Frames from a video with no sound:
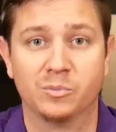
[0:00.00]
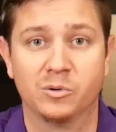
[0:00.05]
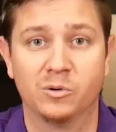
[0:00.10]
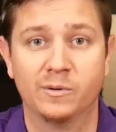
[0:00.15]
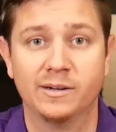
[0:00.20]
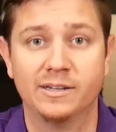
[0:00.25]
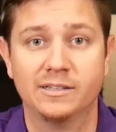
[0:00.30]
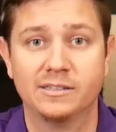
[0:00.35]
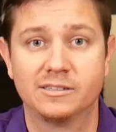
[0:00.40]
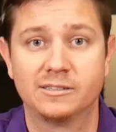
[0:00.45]

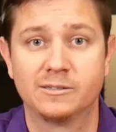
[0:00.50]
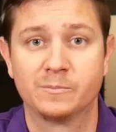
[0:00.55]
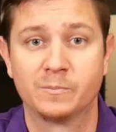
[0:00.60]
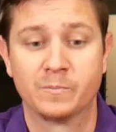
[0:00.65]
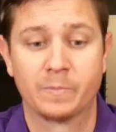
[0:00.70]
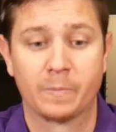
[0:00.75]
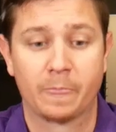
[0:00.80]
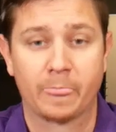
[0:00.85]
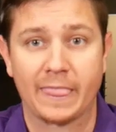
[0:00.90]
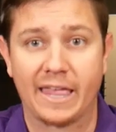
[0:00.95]
points.
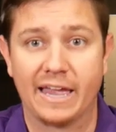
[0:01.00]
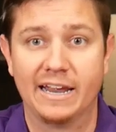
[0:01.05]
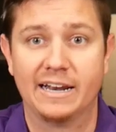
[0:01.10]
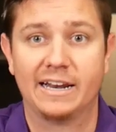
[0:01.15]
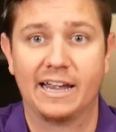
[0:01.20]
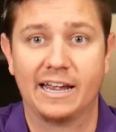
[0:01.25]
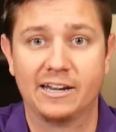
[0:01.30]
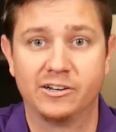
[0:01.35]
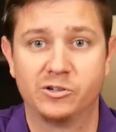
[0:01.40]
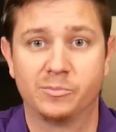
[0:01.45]
And
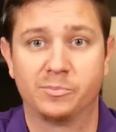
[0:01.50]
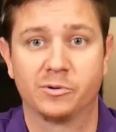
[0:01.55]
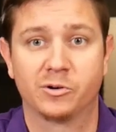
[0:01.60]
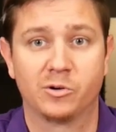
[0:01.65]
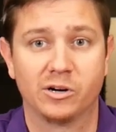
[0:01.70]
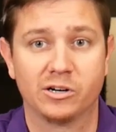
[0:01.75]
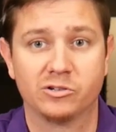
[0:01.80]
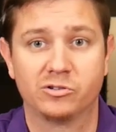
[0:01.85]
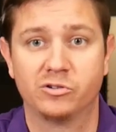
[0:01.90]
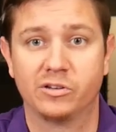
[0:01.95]
as you
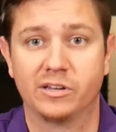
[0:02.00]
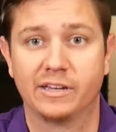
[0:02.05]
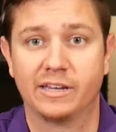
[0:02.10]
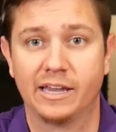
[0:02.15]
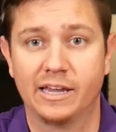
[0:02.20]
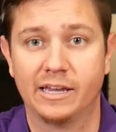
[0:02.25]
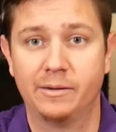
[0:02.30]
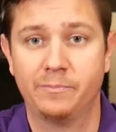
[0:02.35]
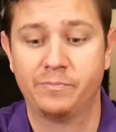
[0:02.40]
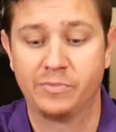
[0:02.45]
progress through the
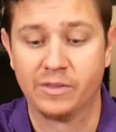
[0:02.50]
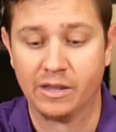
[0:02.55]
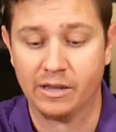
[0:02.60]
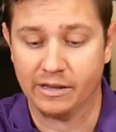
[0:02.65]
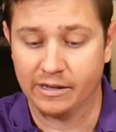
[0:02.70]
game,